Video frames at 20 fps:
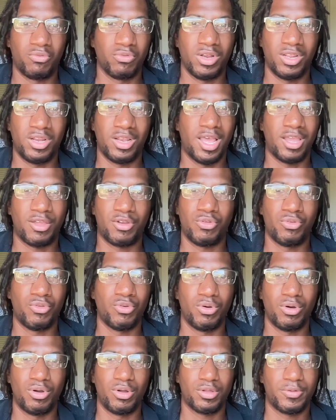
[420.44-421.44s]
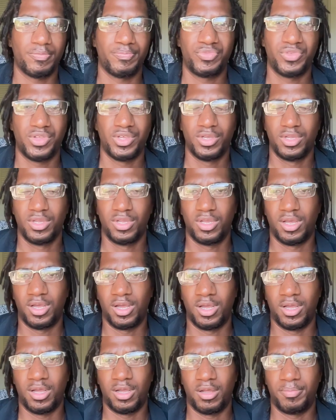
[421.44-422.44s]
really like New York.
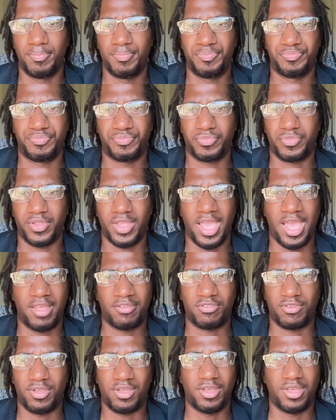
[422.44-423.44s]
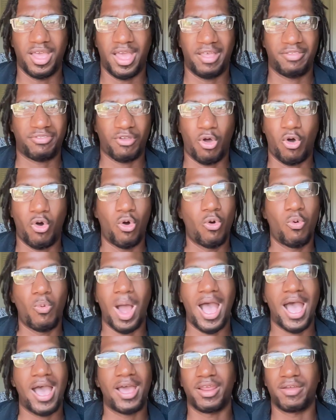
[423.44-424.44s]
Um, as a whole
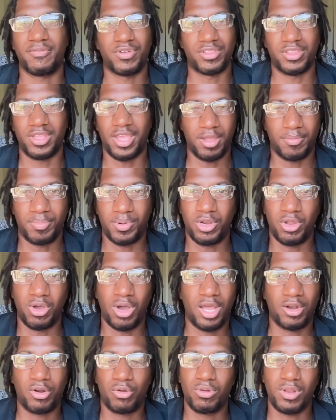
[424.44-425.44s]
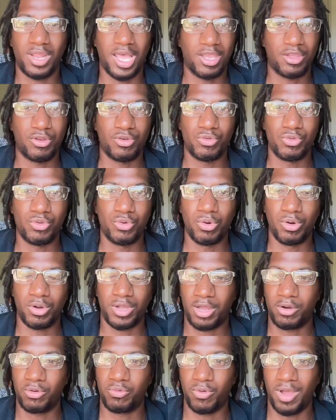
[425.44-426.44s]
wide everything. But no, I don't like New York.
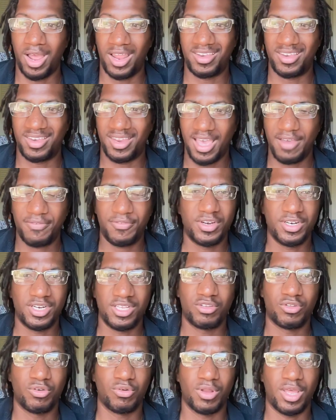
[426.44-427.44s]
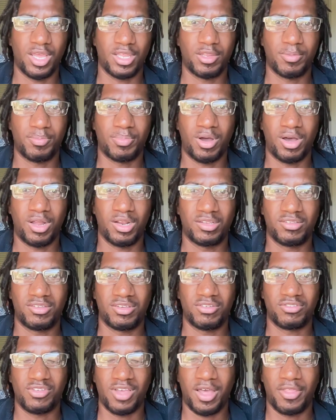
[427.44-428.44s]
I definitely don't like the
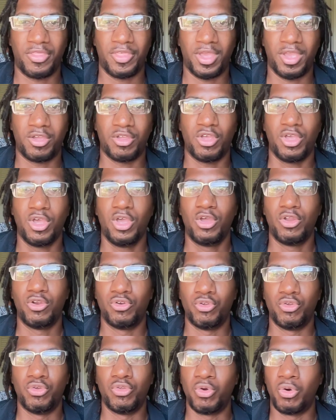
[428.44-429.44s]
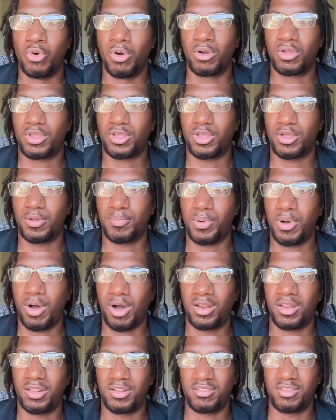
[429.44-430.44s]
politics. I think New York
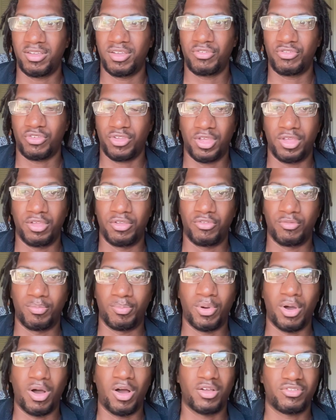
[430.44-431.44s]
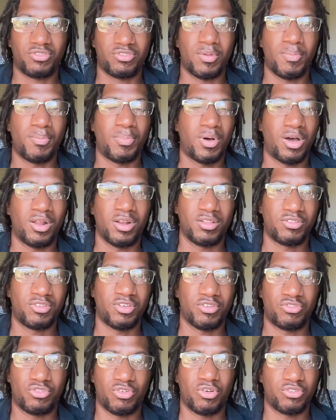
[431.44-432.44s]
politics is Boston
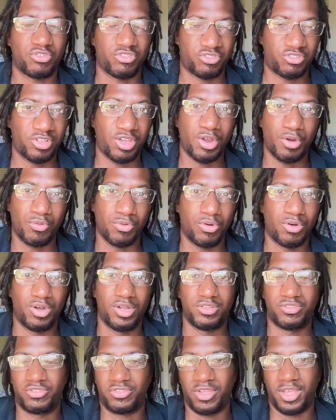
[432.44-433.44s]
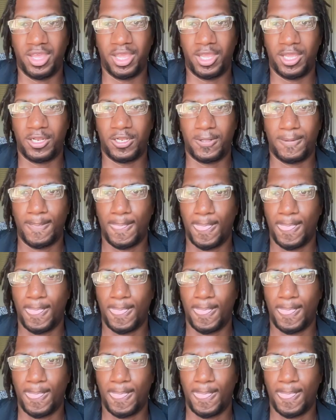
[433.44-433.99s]
politics on steroids. And